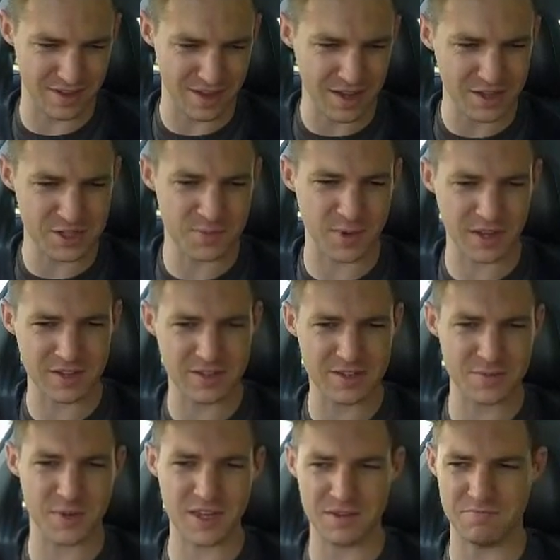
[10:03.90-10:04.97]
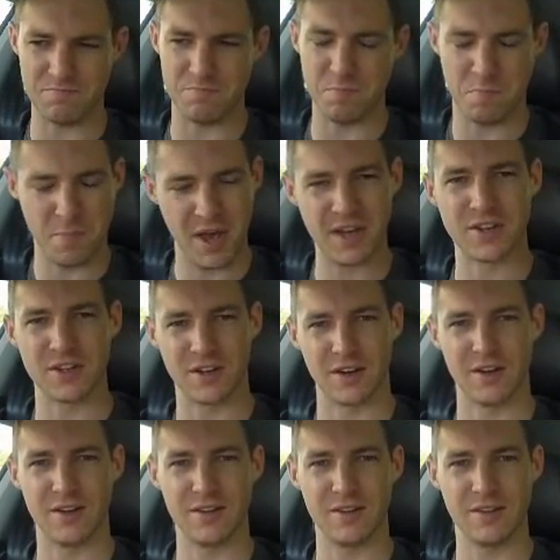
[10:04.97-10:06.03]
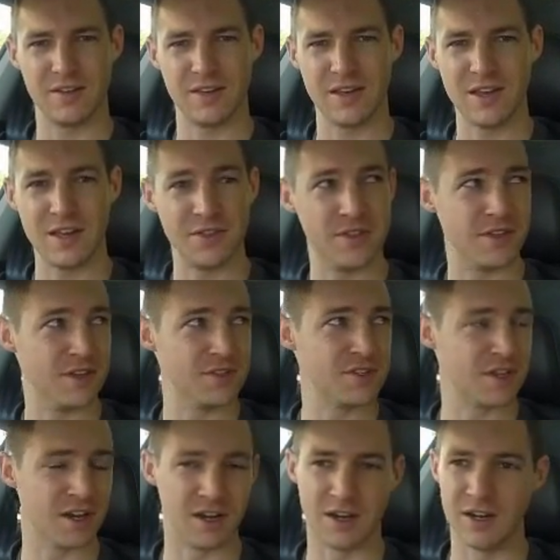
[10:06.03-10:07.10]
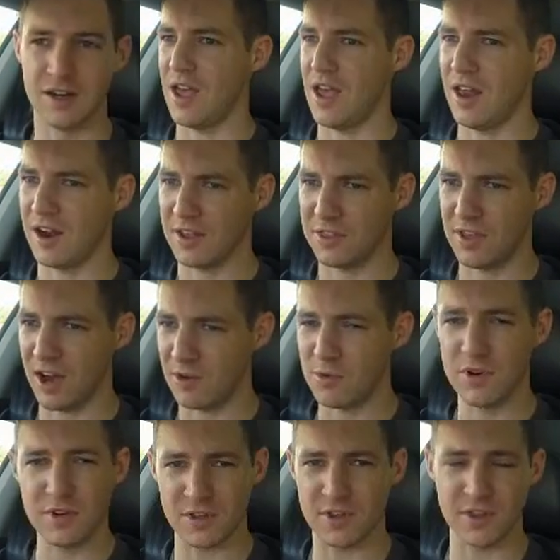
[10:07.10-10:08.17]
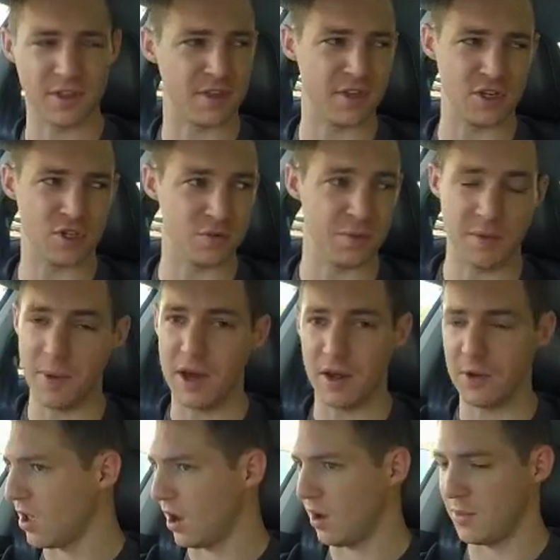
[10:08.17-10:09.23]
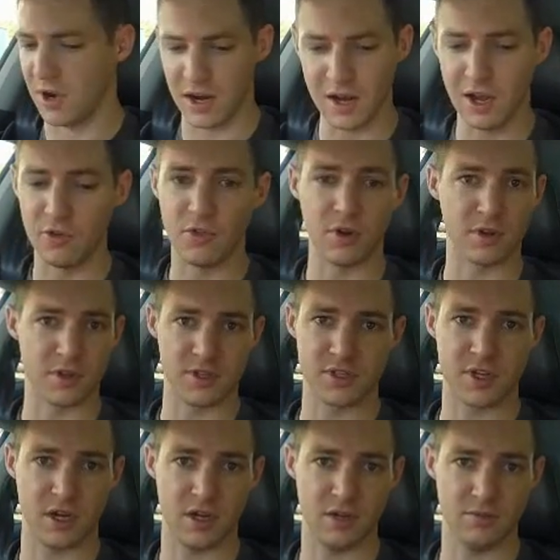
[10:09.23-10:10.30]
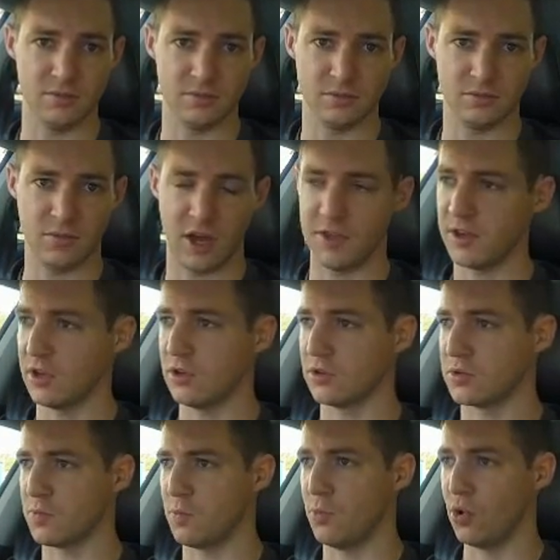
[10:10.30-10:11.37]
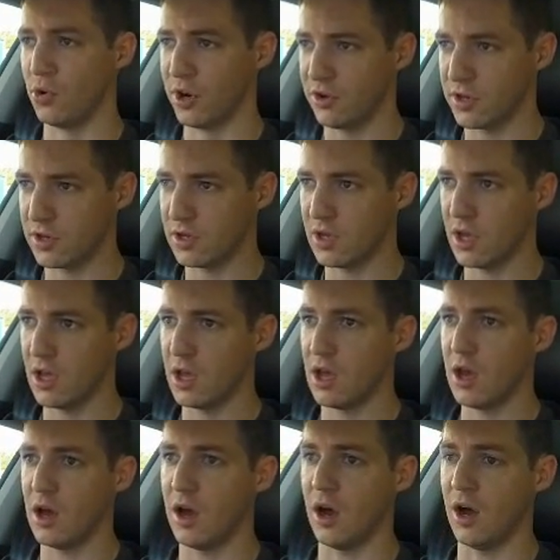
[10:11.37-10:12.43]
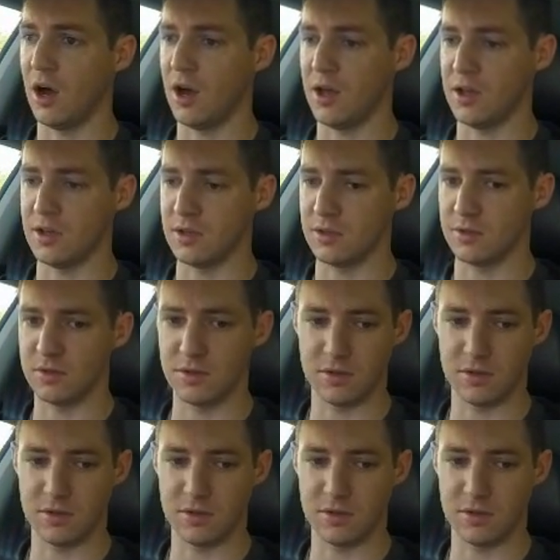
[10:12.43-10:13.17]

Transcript: expect to be better in this car, and I really think that they should be better. I mean, I love the look of this car. I think it looks brilliant. I,